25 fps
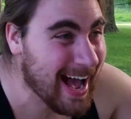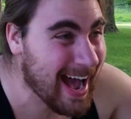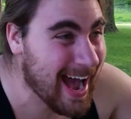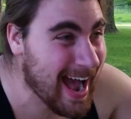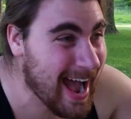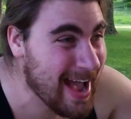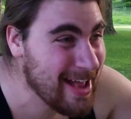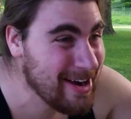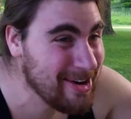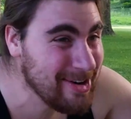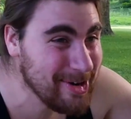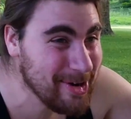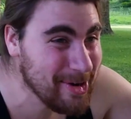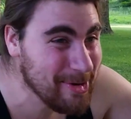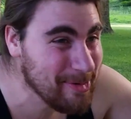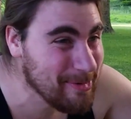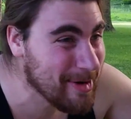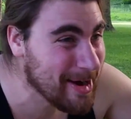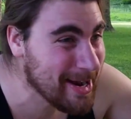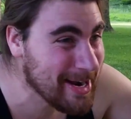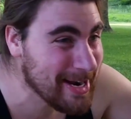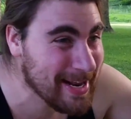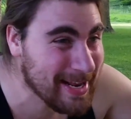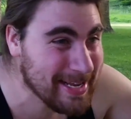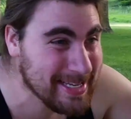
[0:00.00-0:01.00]
I don't know
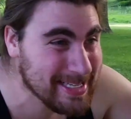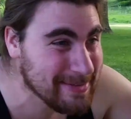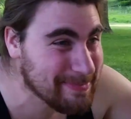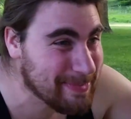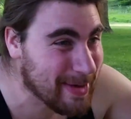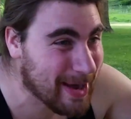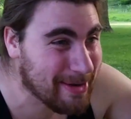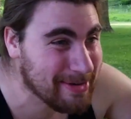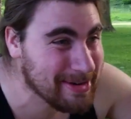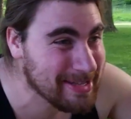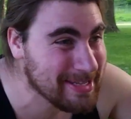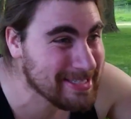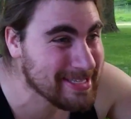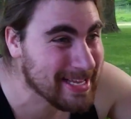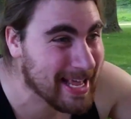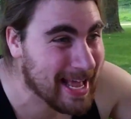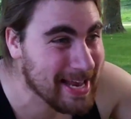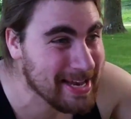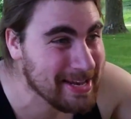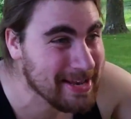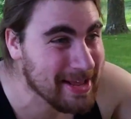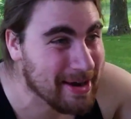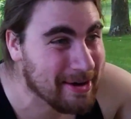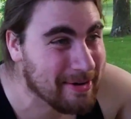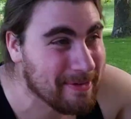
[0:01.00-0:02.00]
what it is about
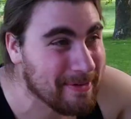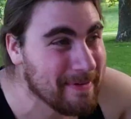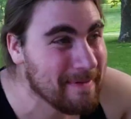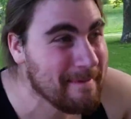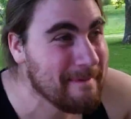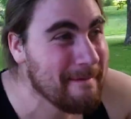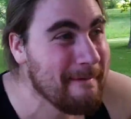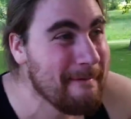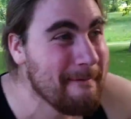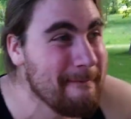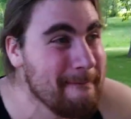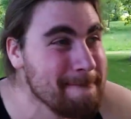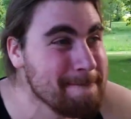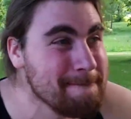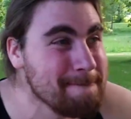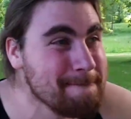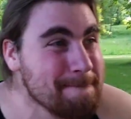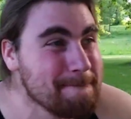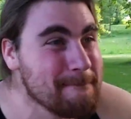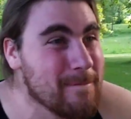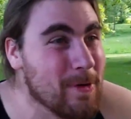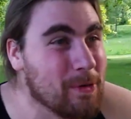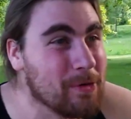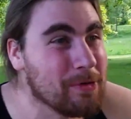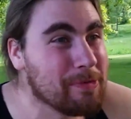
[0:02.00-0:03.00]
Nintendo,
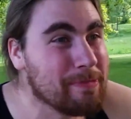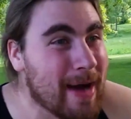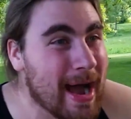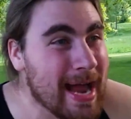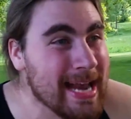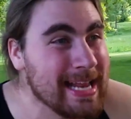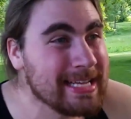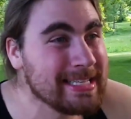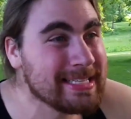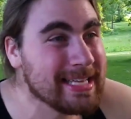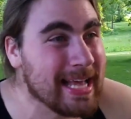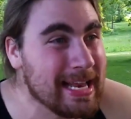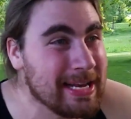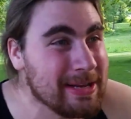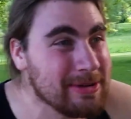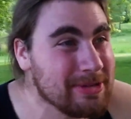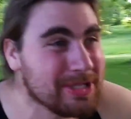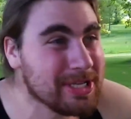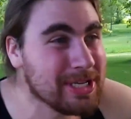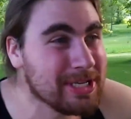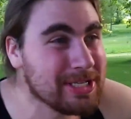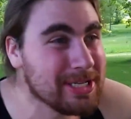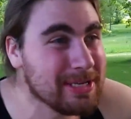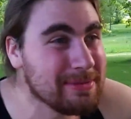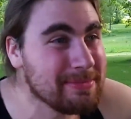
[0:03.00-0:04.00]
but with my Nintendo
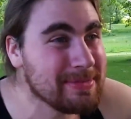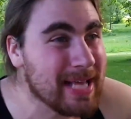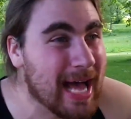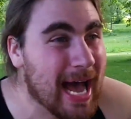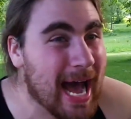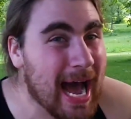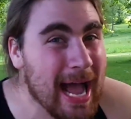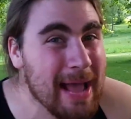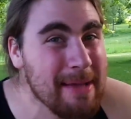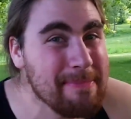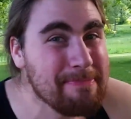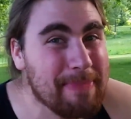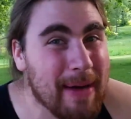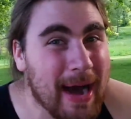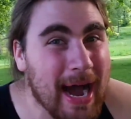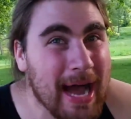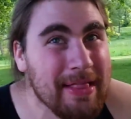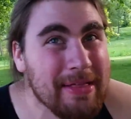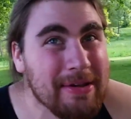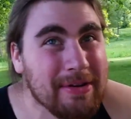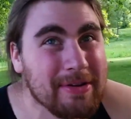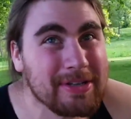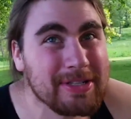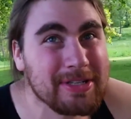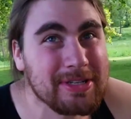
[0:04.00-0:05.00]
systems, I buy
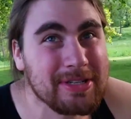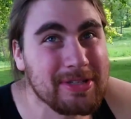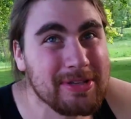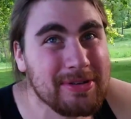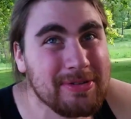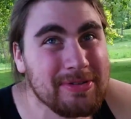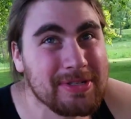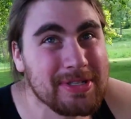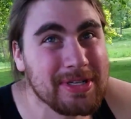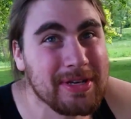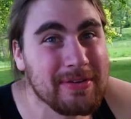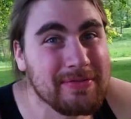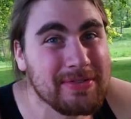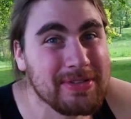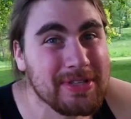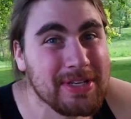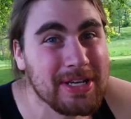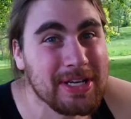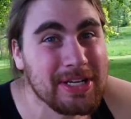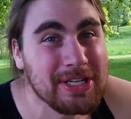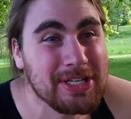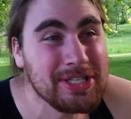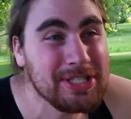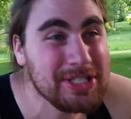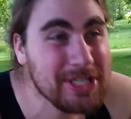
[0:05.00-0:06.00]
their exclusives
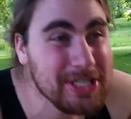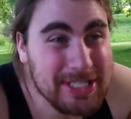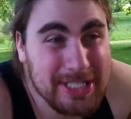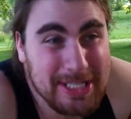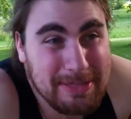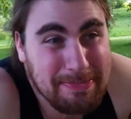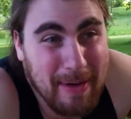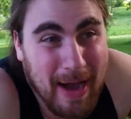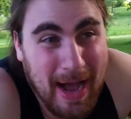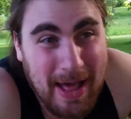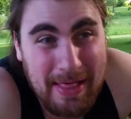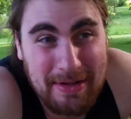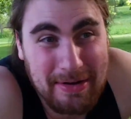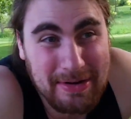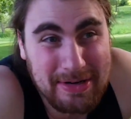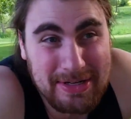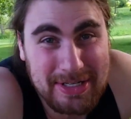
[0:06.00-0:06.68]
just to buy their